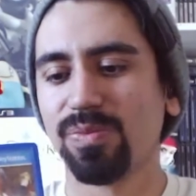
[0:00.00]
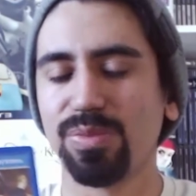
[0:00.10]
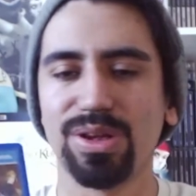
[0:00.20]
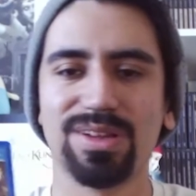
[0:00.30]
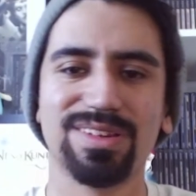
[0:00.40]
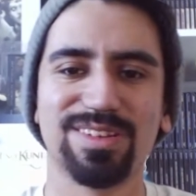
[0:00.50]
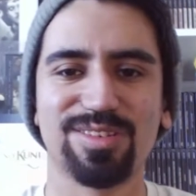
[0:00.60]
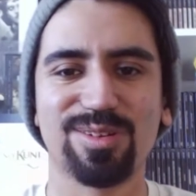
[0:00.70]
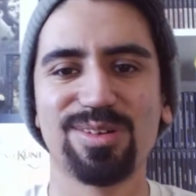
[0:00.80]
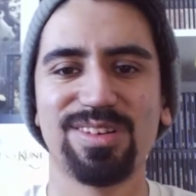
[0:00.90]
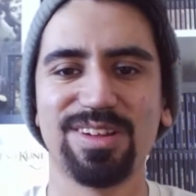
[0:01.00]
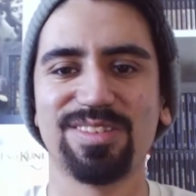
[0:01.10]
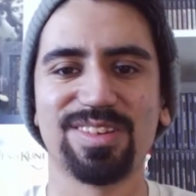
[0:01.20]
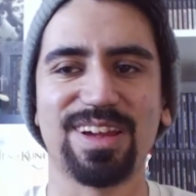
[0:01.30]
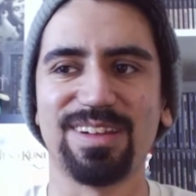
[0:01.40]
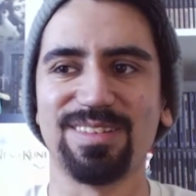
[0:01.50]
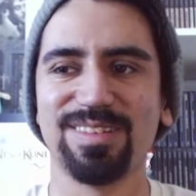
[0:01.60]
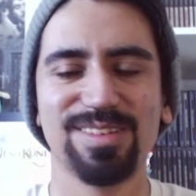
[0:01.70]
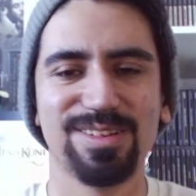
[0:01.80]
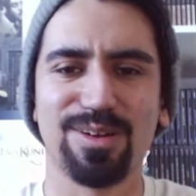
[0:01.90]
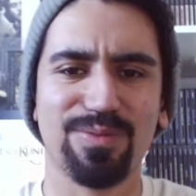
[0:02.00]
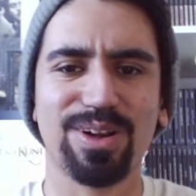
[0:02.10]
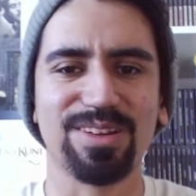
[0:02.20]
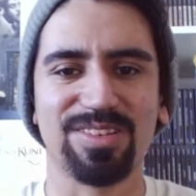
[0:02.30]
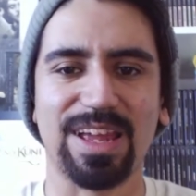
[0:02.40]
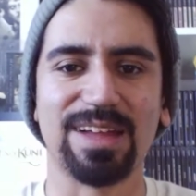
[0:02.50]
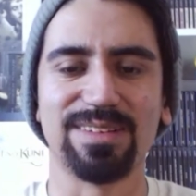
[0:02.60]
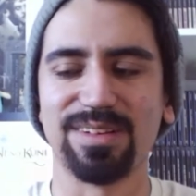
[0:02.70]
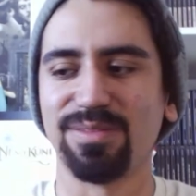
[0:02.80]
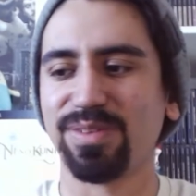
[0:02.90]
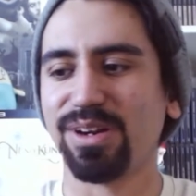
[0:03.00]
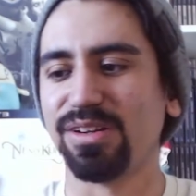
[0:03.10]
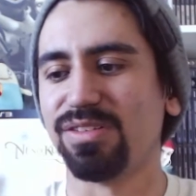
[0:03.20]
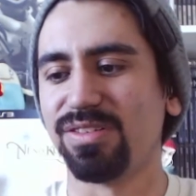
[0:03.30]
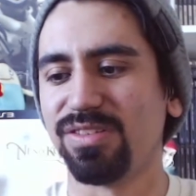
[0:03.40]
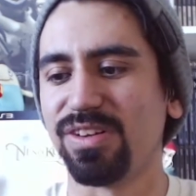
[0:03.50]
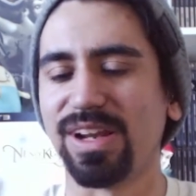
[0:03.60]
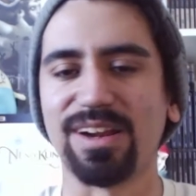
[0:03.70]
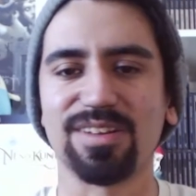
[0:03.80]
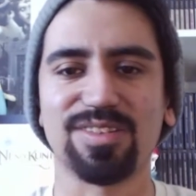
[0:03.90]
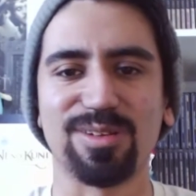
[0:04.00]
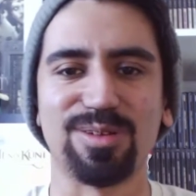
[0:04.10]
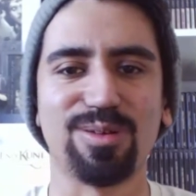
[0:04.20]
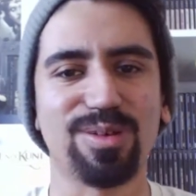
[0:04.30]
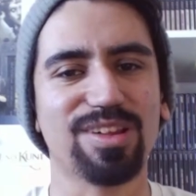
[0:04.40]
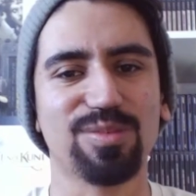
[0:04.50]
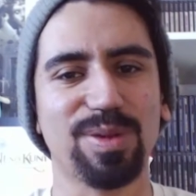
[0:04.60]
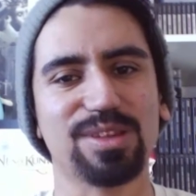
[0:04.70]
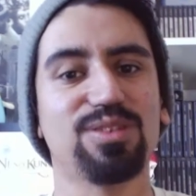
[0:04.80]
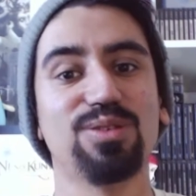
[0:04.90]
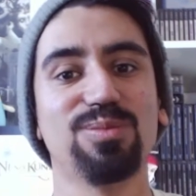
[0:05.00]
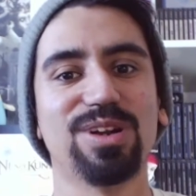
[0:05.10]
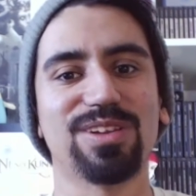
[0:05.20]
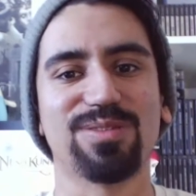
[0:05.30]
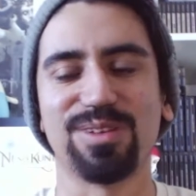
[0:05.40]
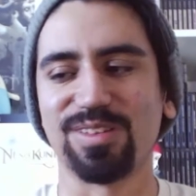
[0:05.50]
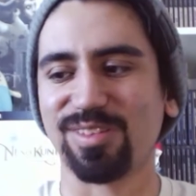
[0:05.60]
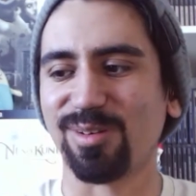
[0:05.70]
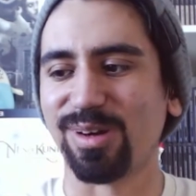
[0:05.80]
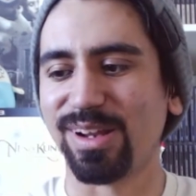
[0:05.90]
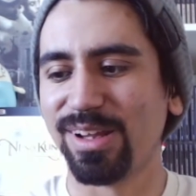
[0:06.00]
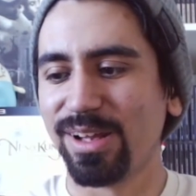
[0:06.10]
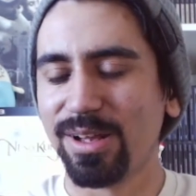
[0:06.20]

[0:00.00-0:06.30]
But the story is kind of, fairly standard and very generic, so don't expect too much from the story.